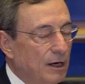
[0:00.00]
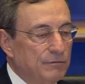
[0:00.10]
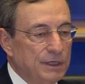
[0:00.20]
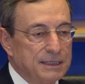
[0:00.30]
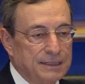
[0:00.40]

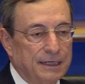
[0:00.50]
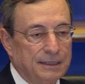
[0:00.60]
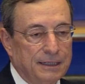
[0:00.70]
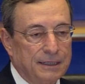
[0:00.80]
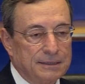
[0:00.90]
of these
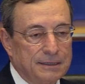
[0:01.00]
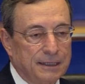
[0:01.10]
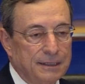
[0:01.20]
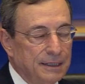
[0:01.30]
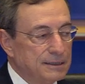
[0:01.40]
ideas
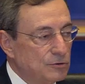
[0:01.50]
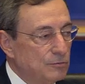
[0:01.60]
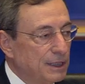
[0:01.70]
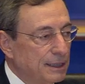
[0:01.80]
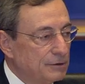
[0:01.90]
that needs
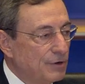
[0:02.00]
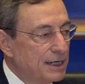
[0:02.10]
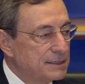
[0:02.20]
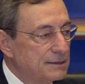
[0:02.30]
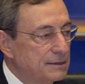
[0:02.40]
to be
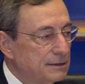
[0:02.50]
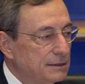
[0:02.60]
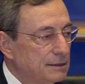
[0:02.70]
addressed.